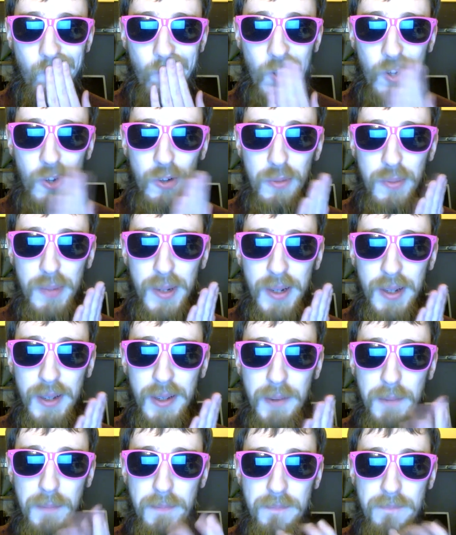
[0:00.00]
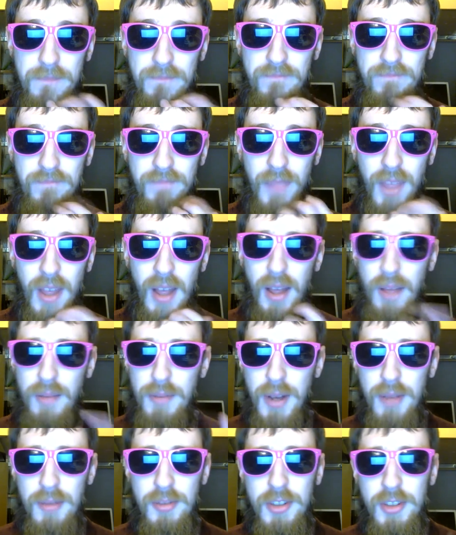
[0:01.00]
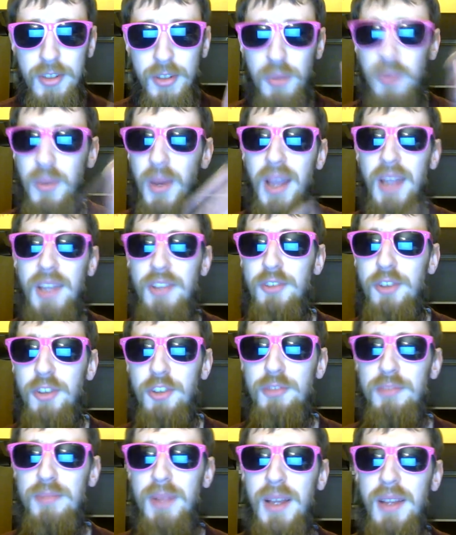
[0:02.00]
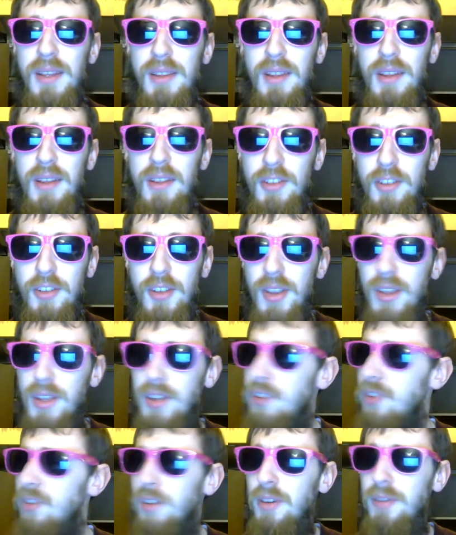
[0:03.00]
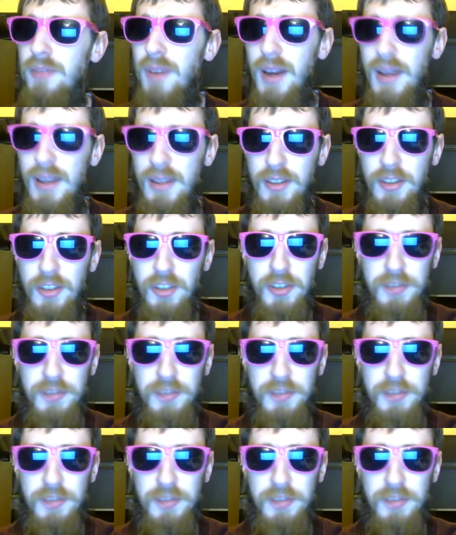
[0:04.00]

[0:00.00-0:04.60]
Oh my. Perhaps there's a way to explain this so that it's not violent.